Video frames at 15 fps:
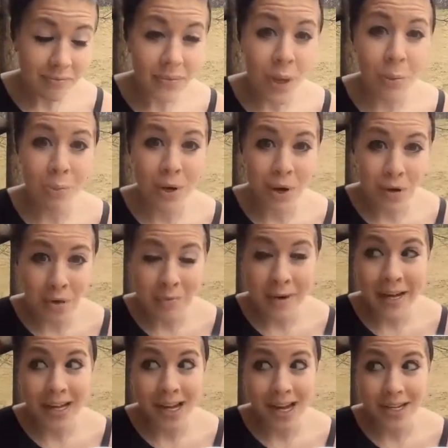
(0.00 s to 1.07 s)
But oh my
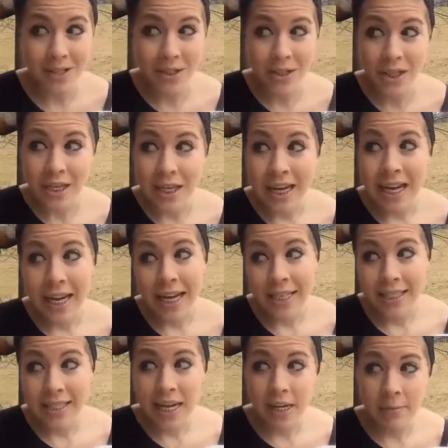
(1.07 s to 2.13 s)
gosh, it's
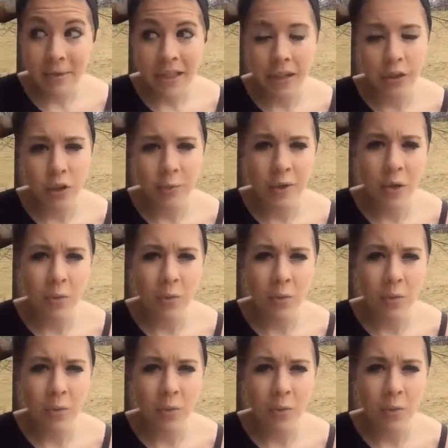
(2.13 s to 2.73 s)
taken me a little bit